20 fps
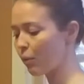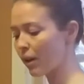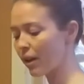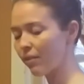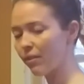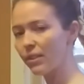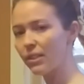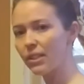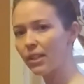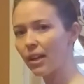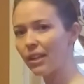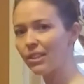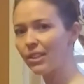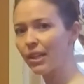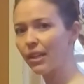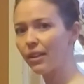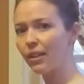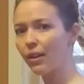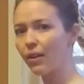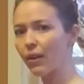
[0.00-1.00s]
whatever's
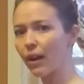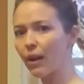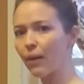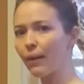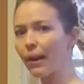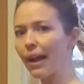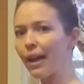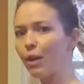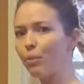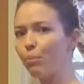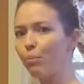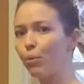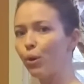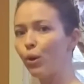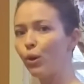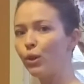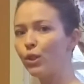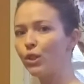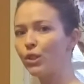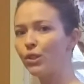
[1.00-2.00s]
touching the ground, I
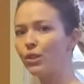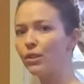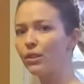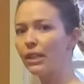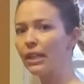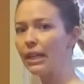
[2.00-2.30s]
push